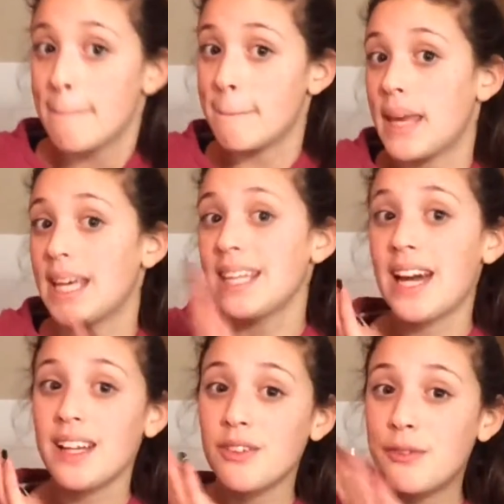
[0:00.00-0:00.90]
make
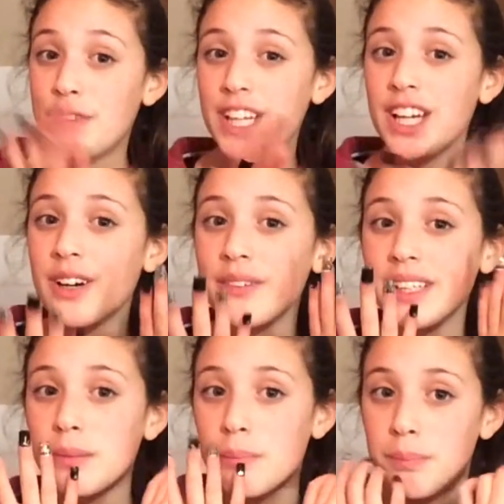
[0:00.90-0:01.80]
that video
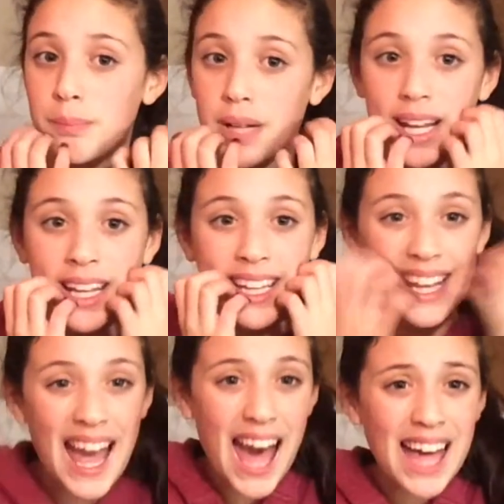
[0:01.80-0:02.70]
but
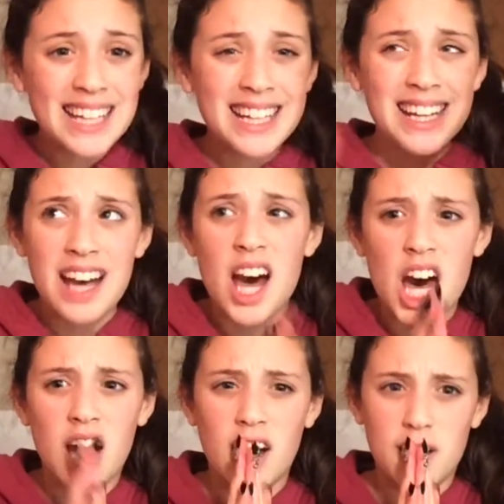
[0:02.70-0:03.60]
yeah
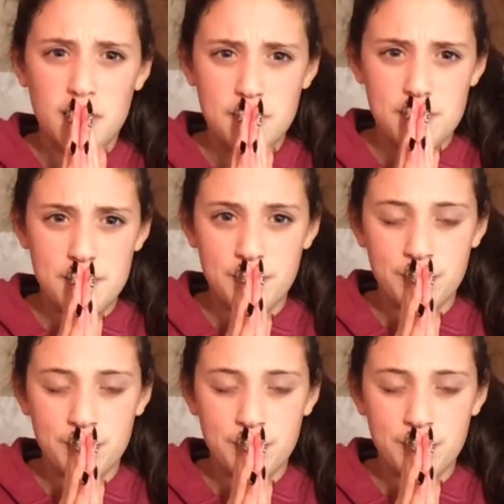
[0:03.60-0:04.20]
um